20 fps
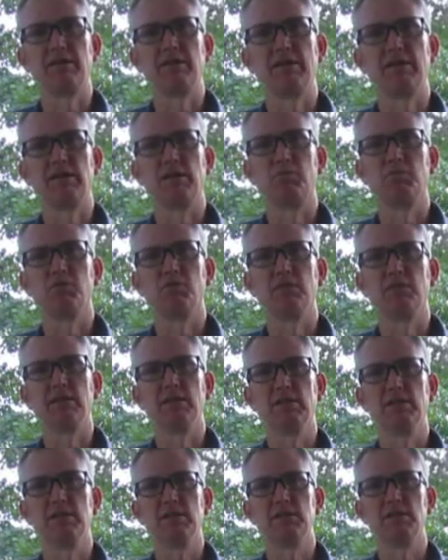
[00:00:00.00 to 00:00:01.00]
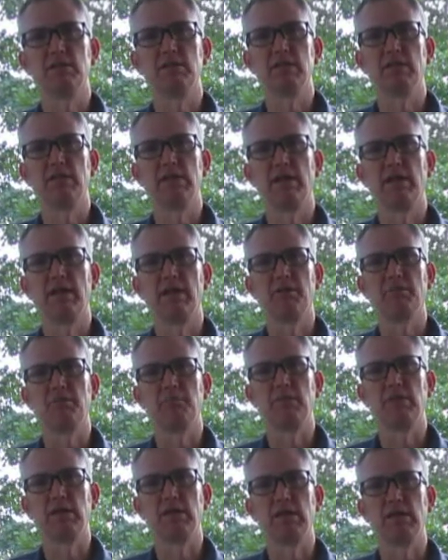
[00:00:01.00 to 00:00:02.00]
uh, please let
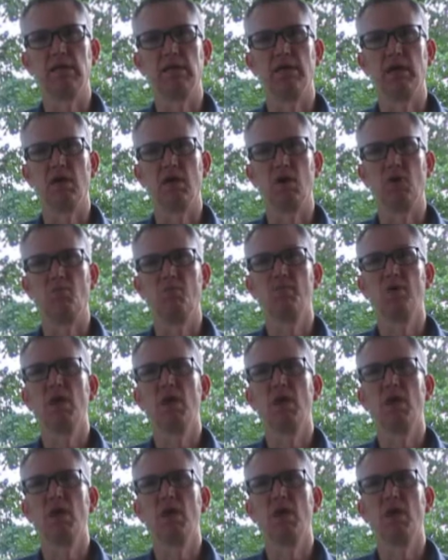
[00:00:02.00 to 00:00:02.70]
me know.